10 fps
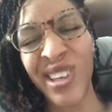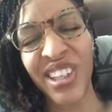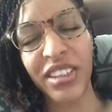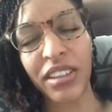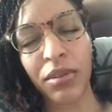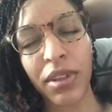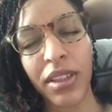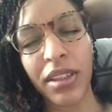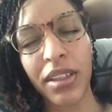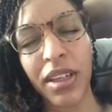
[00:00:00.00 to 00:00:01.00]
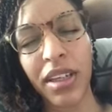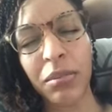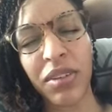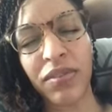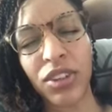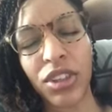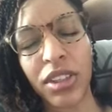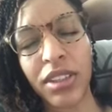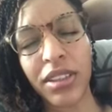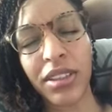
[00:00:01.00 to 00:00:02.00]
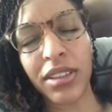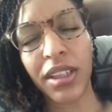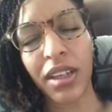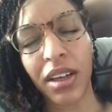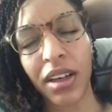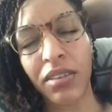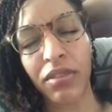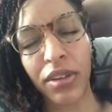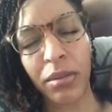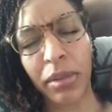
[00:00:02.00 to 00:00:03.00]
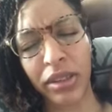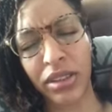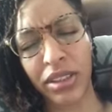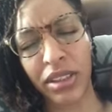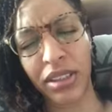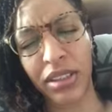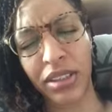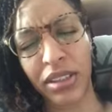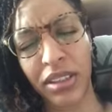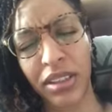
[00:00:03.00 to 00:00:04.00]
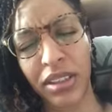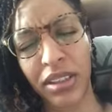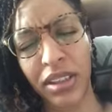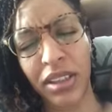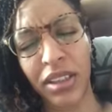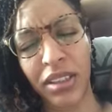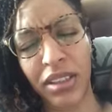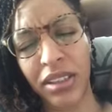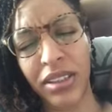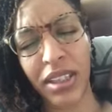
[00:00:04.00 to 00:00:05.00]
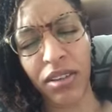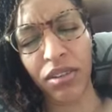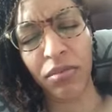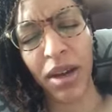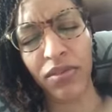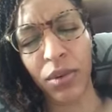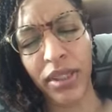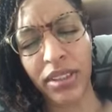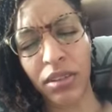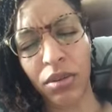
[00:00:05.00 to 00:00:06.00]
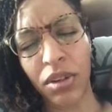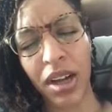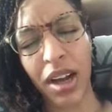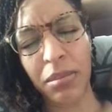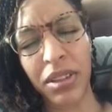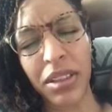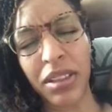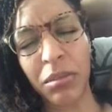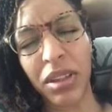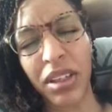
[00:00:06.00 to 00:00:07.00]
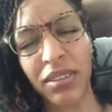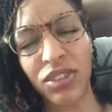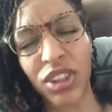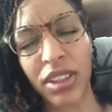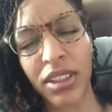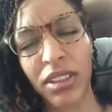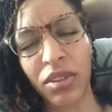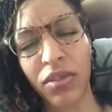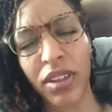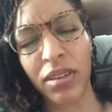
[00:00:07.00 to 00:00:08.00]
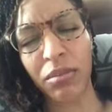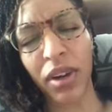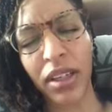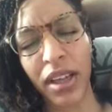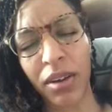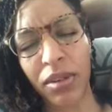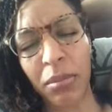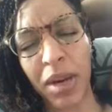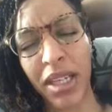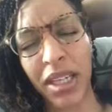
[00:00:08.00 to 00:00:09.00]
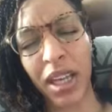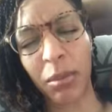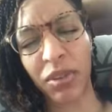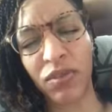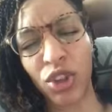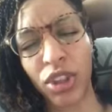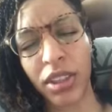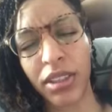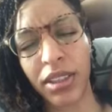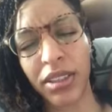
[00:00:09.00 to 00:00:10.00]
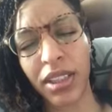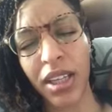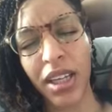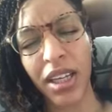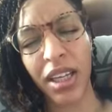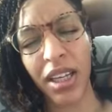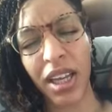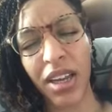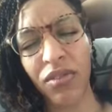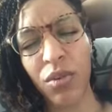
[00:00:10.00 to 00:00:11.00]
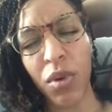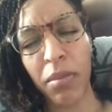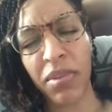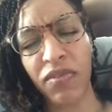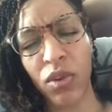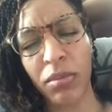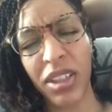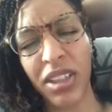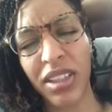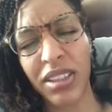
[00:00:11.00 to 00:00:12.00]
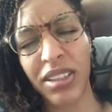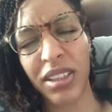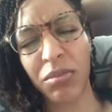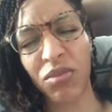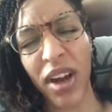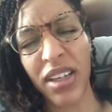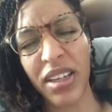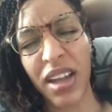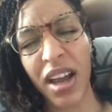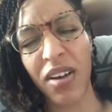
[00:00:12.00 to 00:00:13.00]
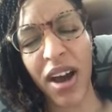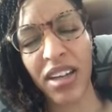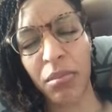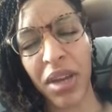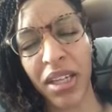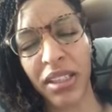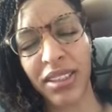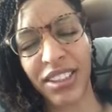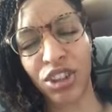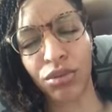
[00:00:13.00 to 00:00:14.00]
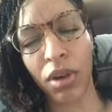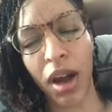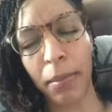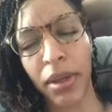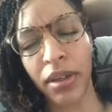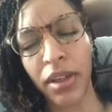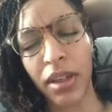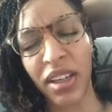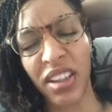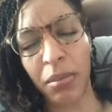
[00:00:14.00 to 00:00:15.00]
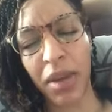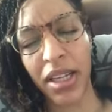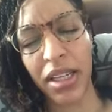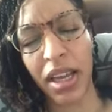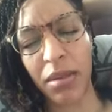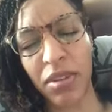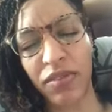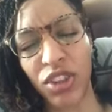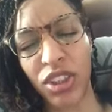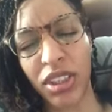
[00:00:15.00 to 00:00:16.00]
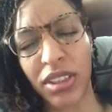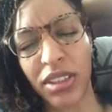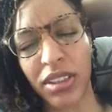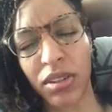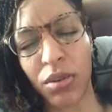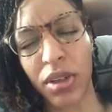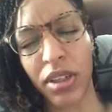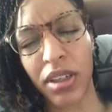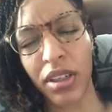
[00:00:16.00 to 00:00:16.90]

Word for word: So in the name of Jesus, cover the person under the sound of my voice, Lord. I plead the blood of Jesus over them right now in the mighty name of Jesus. And every weapon formed against them right now, I demand it to drop in the mighty name of Jesus, Lord.